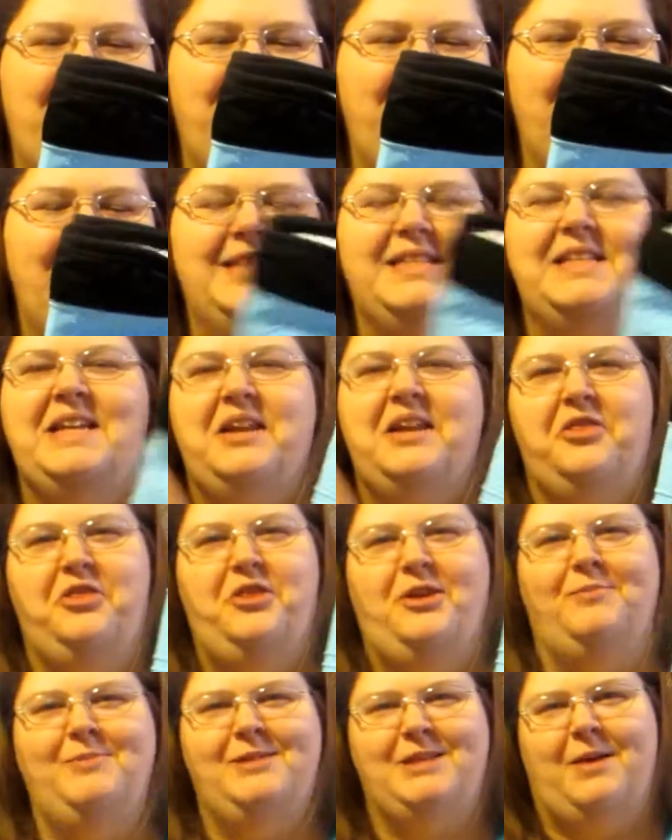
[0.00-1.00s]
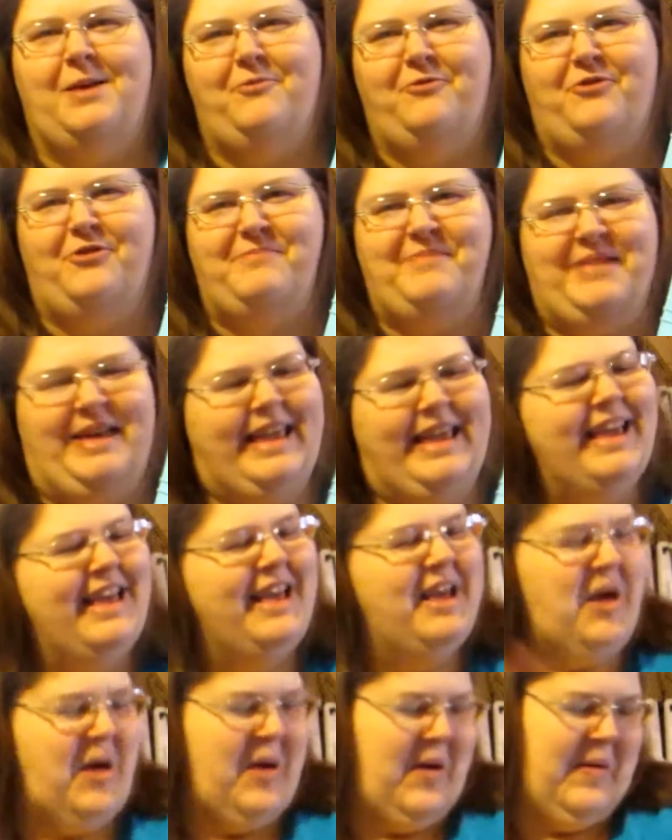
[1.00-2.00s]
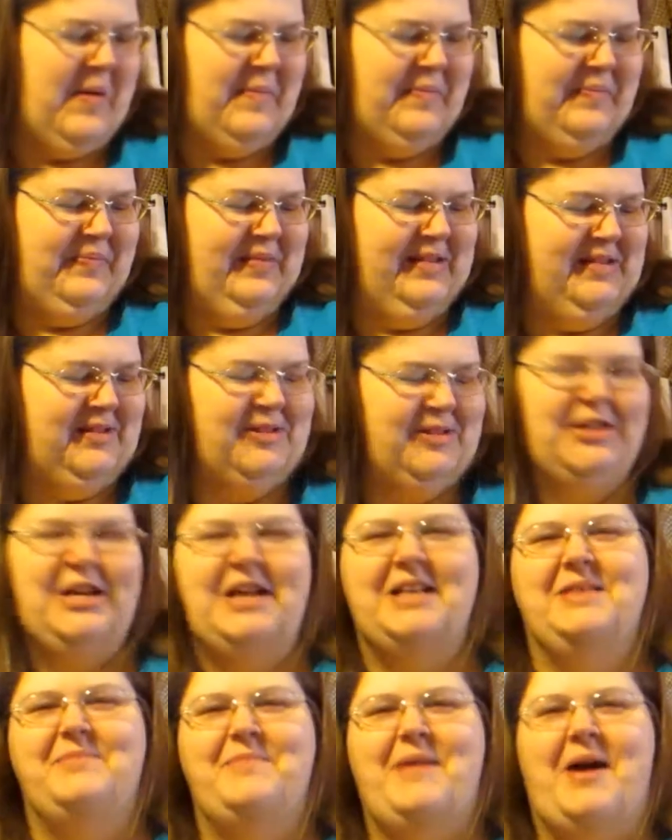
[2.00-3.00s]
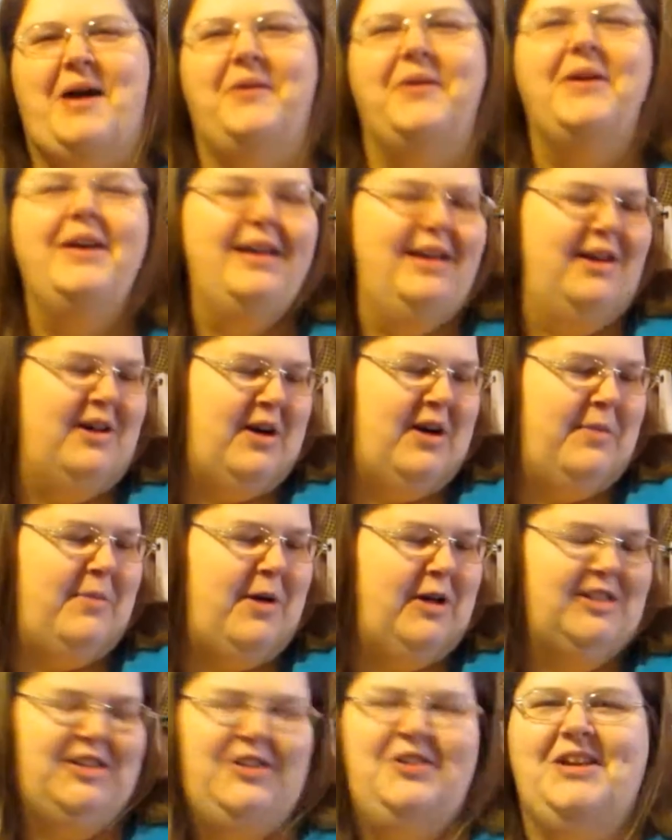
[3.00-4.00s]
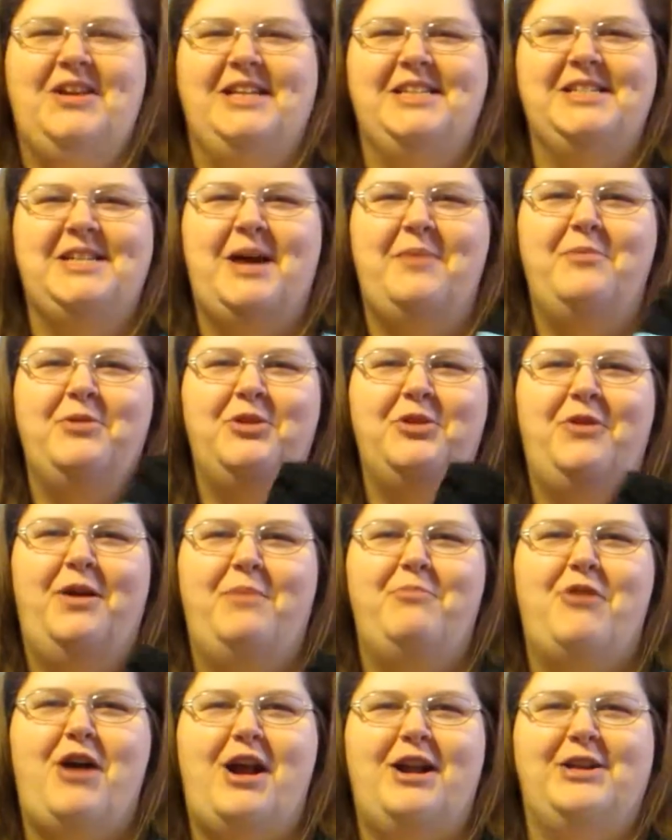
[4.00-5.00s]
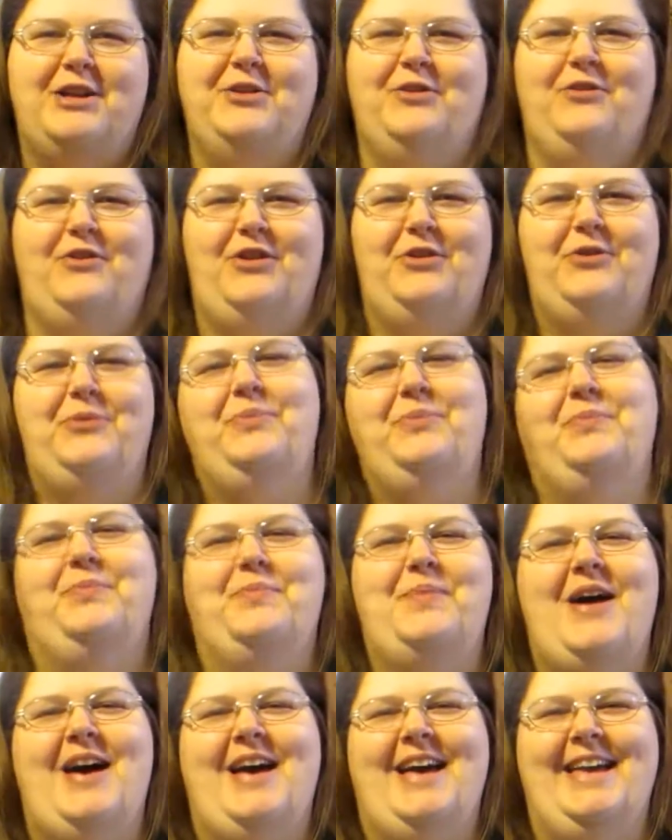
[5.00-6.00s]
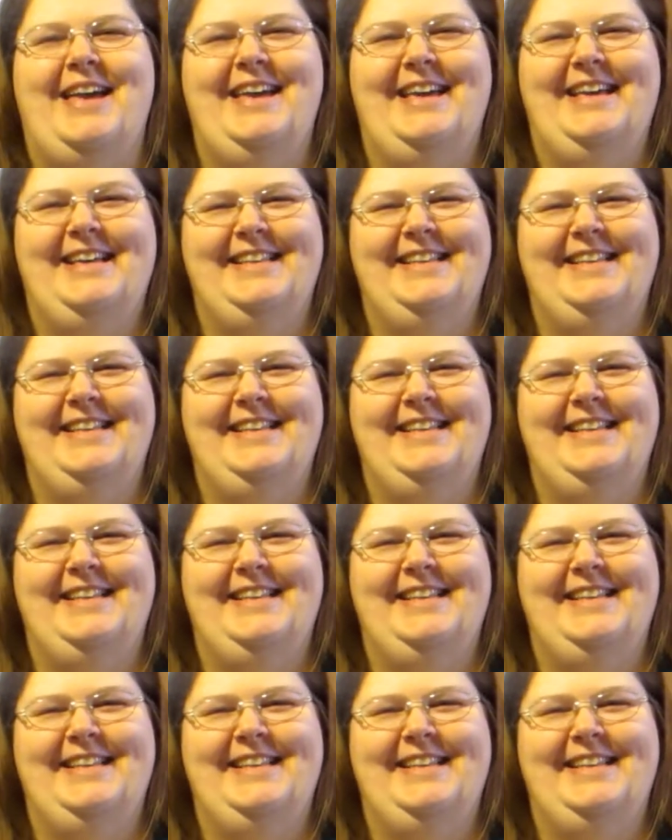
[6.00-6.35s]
These get a thumbs up from me, so check them out. I'll see you next time with a great product review. Bye.